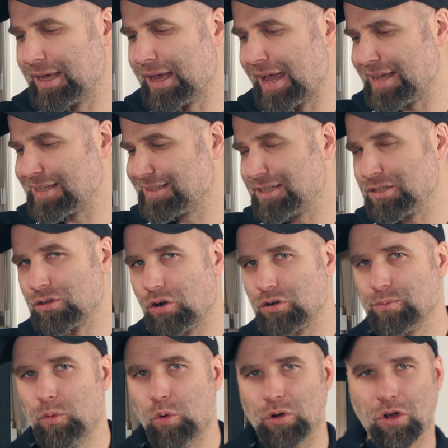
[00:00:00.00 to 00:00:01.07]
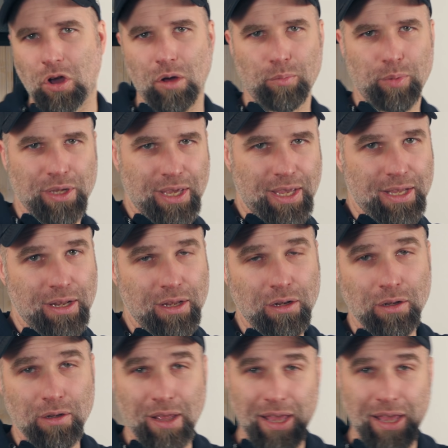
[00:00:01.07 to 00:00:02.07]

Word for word: Esters are more complicated,